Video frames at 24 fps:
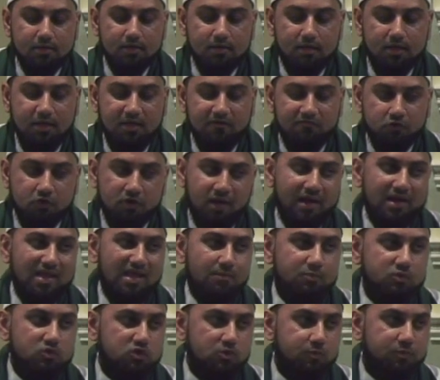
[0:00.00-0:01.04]
if you're not
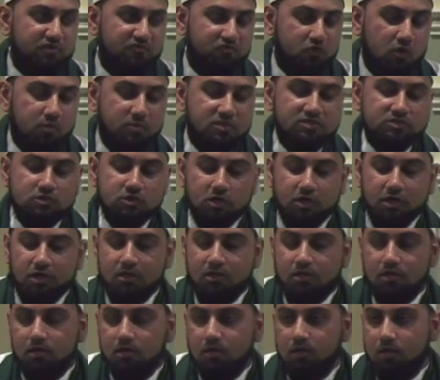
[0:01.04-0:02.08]
able to perform a
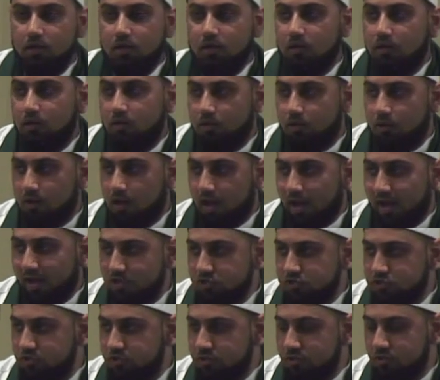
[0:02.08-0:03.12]
certain
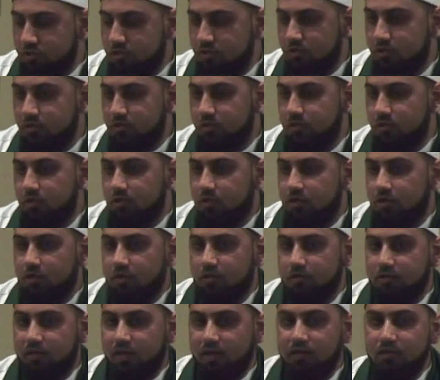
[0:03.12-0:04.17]
action,
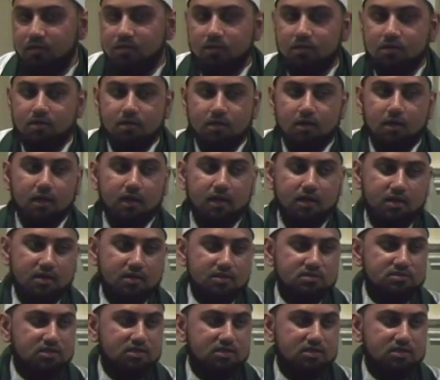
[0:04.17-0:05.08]
then it is